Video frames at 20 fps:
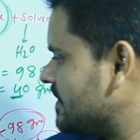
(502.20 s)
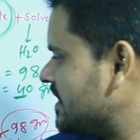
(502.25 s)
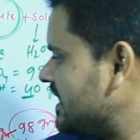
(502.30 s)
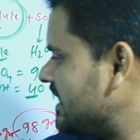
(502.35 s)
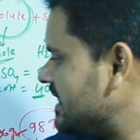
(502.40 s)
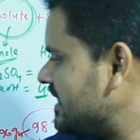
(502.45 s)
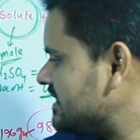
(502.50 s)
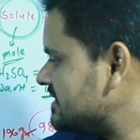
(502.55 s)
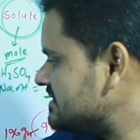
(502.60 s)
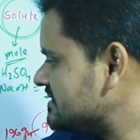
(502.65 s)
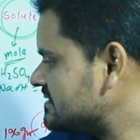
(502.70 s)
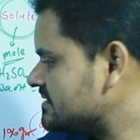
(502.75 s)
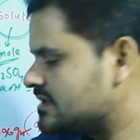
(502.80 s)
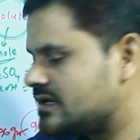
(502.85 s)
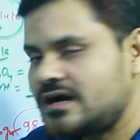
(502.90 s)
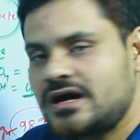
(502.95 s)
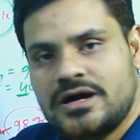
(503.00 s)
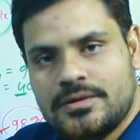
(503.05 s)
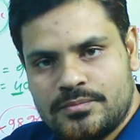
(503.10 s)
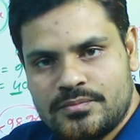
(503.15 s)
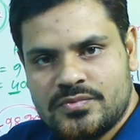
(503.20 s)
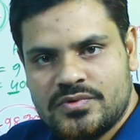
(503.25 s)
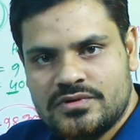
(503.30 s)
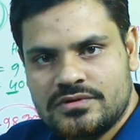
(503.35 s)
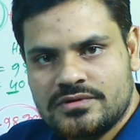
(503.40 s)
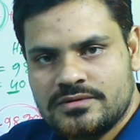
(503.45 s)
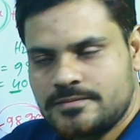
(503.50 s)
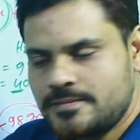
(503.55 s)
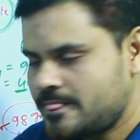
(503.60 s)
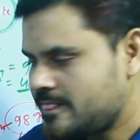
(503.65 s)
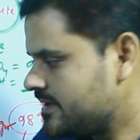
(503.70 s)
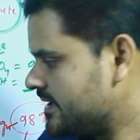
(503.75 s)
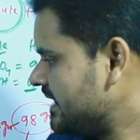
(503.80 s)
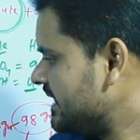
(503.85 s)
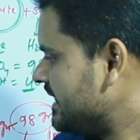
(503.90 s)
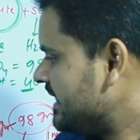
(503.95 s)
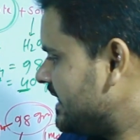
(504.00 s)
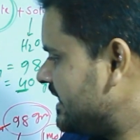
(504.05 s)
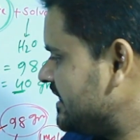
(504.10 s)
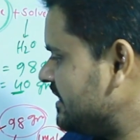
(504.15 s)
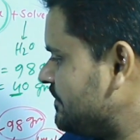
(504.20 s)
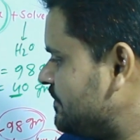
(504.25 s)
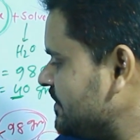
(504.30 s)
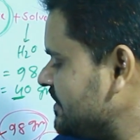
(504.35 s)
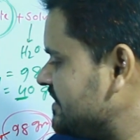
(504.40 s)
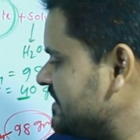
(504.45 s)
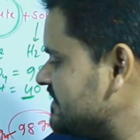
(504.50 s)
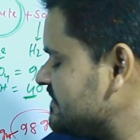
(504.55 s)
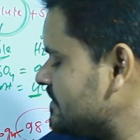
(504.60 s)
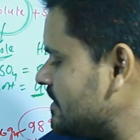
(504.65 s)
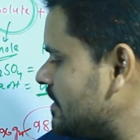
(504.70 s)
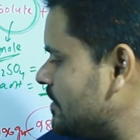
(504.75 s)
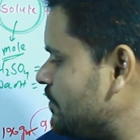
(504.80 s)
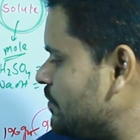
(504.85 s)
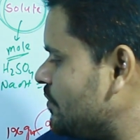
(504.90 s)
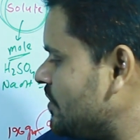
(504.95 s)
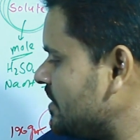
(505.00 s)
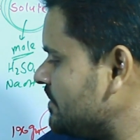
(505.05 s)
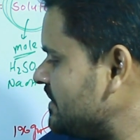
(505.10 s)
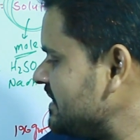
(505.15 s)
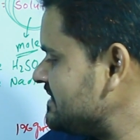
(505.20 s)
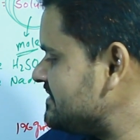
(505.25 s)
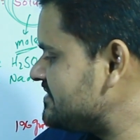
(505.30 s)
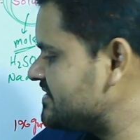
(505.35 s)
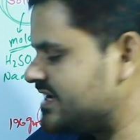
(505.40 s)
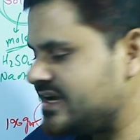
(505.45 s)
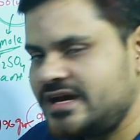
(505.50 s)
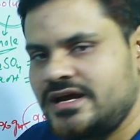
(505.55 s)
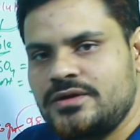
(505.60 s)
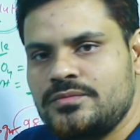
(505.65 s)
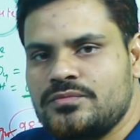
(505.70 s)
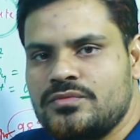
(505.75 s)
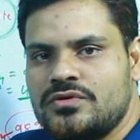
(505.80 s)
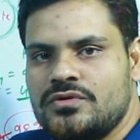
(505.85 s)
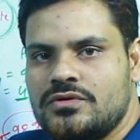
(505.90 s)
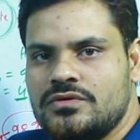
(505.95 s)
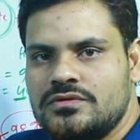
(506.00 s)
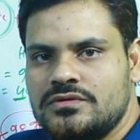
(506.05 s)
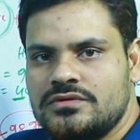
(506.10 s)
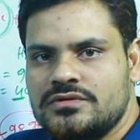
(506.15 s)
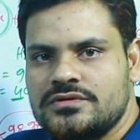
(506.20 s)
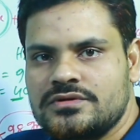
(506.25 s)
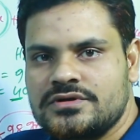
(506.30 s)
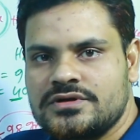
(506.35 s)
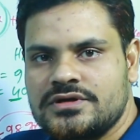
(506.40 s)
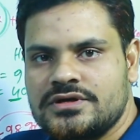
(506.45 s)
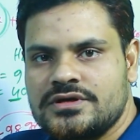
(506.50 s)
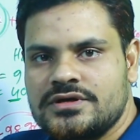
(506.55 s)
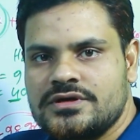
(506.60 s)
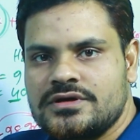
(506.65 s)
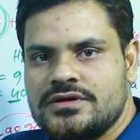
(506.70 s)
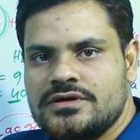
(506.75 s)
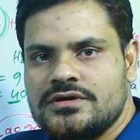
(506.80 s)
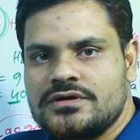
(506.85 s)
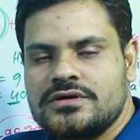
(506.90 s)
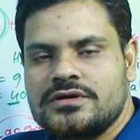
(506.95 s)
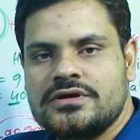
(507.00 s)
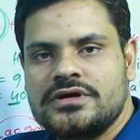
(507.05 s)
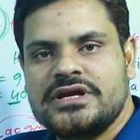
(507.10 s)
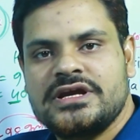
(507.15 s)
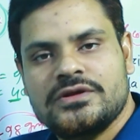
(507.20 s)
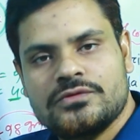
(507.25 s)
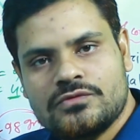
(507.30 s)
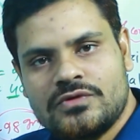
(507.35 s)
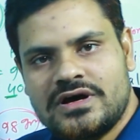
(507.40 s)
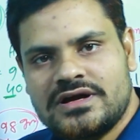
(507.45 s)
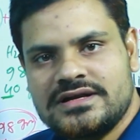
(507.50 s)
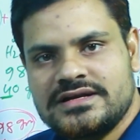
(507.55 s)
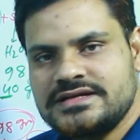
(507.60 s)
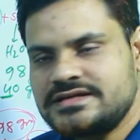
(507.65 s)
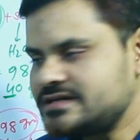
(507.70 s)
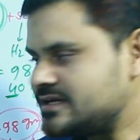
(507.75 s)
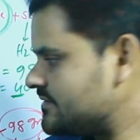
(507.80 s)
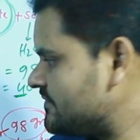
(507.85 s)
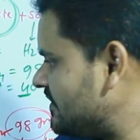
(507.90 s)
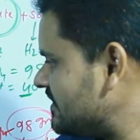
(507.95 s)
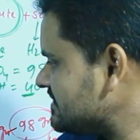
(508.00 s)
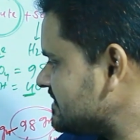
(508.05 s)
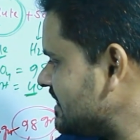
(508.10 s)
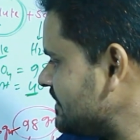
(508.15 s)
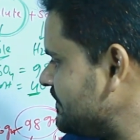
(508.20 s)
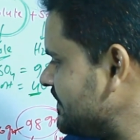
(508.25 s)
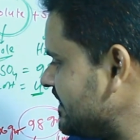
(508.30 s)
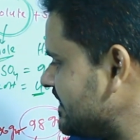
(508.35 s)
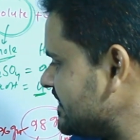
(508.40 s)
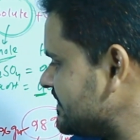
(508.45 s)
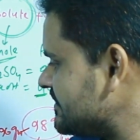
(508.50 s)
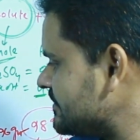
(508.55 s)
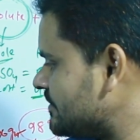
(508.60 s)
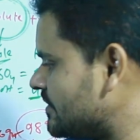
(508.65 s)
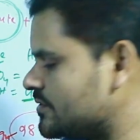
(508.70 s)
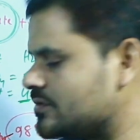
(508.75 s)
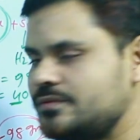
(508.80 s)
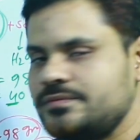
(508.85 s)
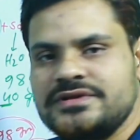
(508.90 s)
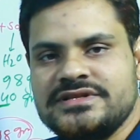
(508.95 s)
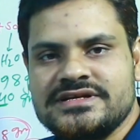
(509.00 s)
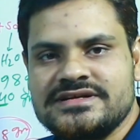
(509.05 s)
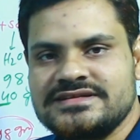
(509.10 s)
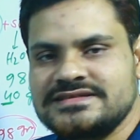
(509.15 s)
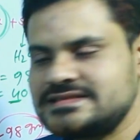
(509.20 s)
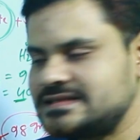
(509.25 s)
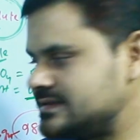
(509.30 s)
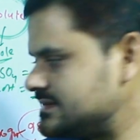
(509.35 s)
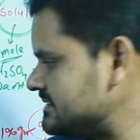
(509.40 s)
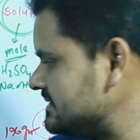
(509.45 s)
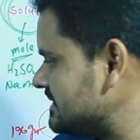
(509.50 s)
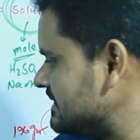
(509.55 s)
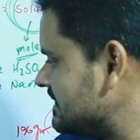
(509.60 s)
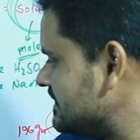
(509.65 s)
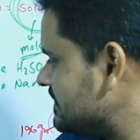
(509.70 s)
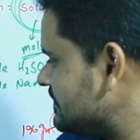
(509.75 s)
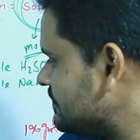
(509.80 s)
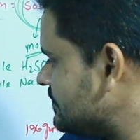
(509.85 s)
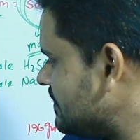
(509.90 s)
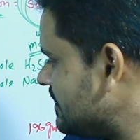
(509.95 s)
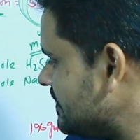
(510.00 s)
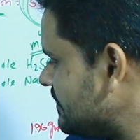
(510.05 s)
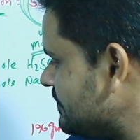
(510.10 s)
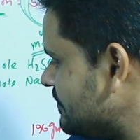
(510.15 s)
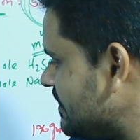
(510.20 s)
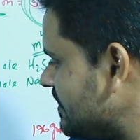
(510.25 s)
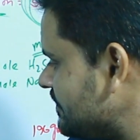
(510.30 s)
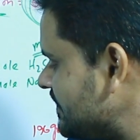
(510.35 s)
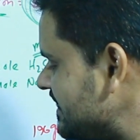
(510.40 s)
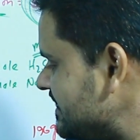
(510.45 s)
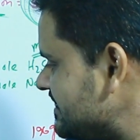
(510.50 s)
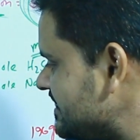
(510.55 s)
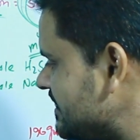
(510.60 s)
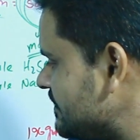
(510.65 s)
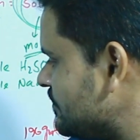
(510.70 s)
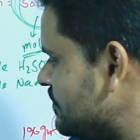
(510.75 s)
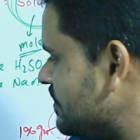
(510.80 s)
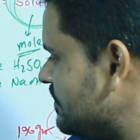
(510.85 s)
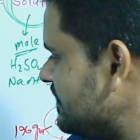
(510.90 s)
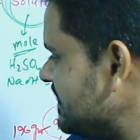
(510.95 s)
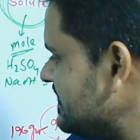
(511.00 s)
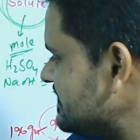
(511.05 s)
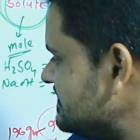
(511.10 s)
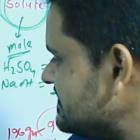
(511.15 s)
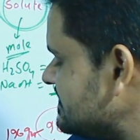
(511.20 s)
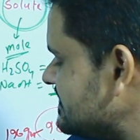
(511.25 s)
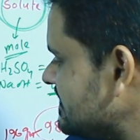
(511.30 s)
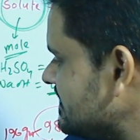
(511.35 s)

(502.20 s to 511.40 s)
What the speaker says: as half mole. And if we dissolve 1/10 mole in 1 liter for sulfuric acid, what will be the result? 1/10 mole means